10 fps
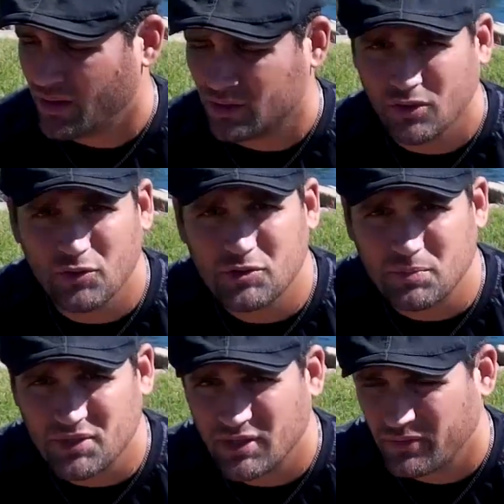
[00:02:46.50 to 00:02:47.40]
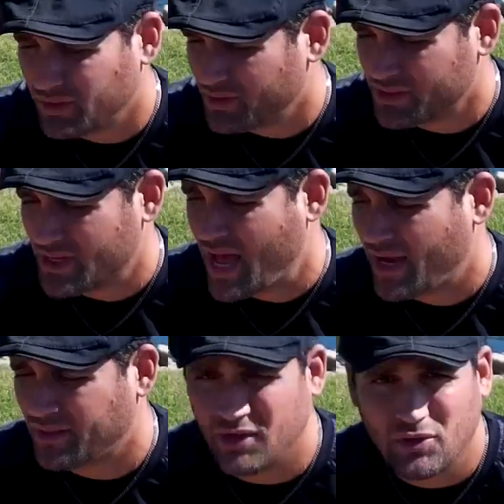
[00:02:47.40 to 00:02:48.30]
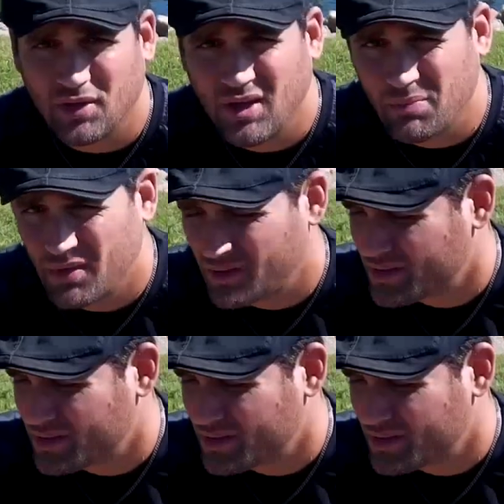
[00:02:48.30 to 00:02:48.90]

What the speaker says: glue specifically designed that you can keep in